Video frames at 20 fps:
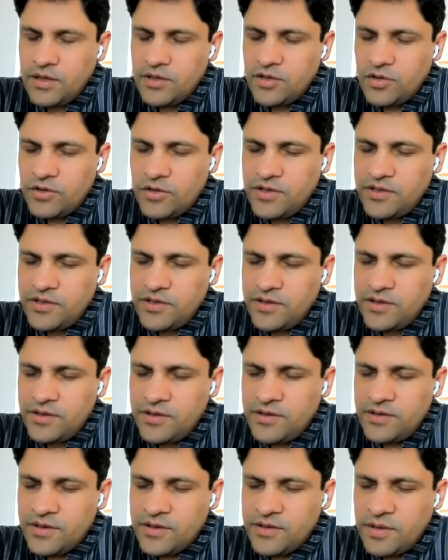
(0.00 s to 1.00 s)
So this is
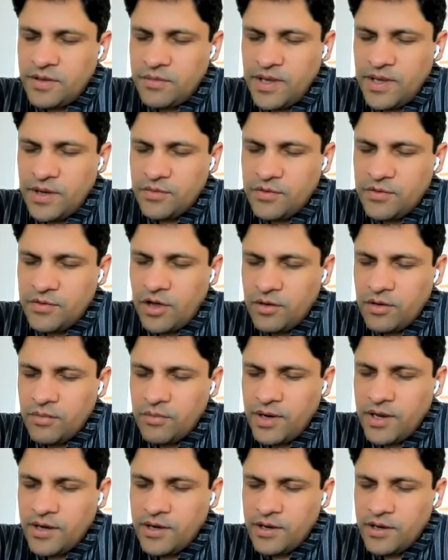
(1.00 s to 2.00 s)
just something I was
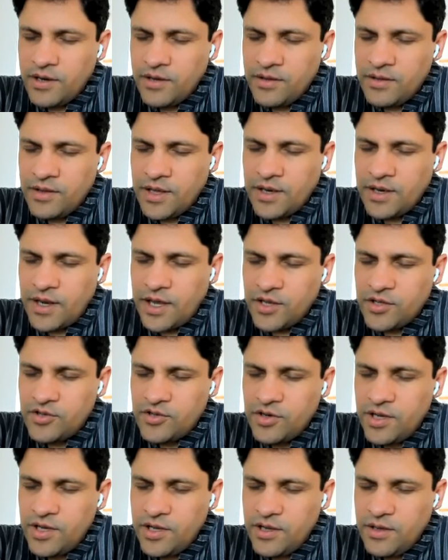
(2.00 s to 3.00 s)
contemplating, that
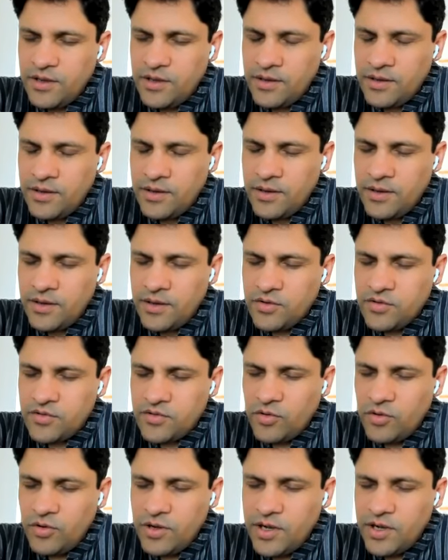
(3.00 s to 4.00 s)
actually
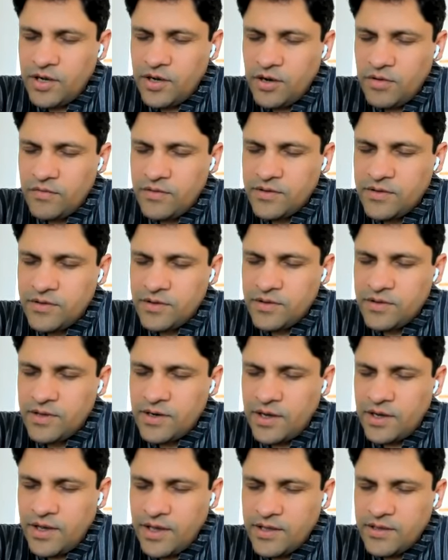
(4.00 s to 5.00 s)
so little of this is
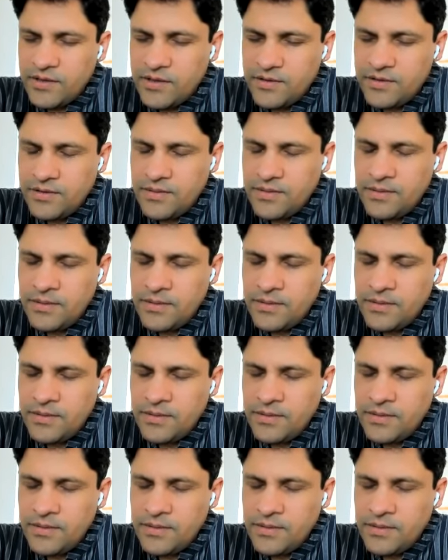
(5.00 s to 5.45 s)
in our hands.